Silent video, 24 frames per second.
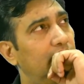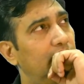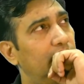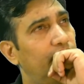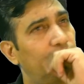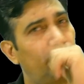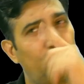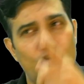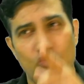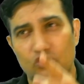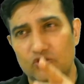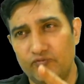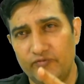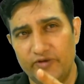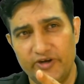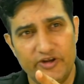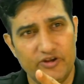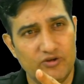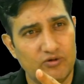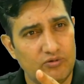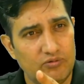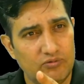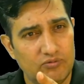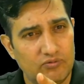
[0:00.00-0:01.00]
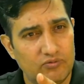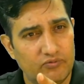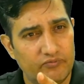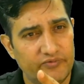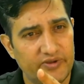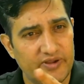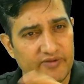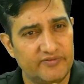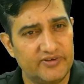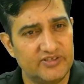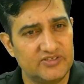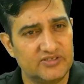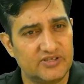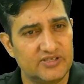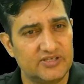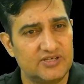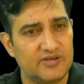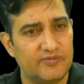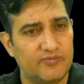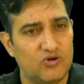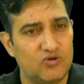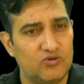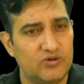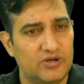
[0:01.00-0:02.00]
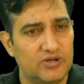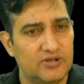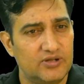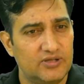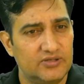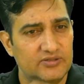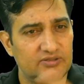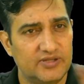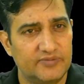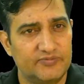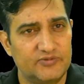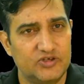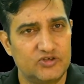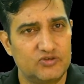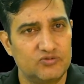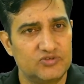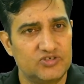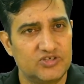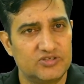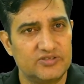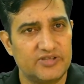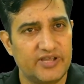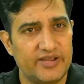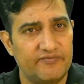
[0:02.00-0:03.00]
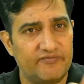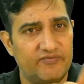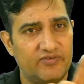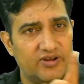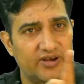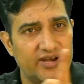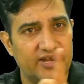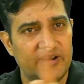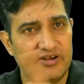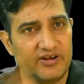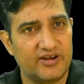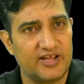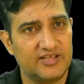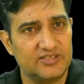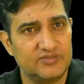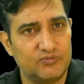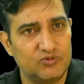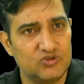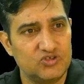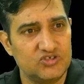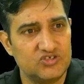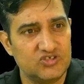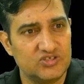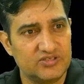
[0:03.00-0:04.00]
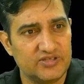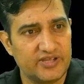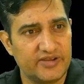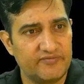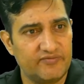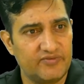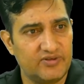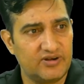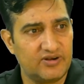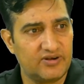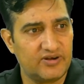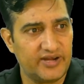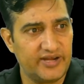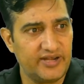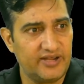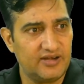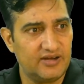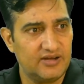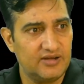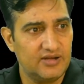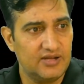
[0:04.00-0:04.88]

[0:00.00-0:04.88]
fourth video, we have discussed about substitution cipher and transposition cipher, right?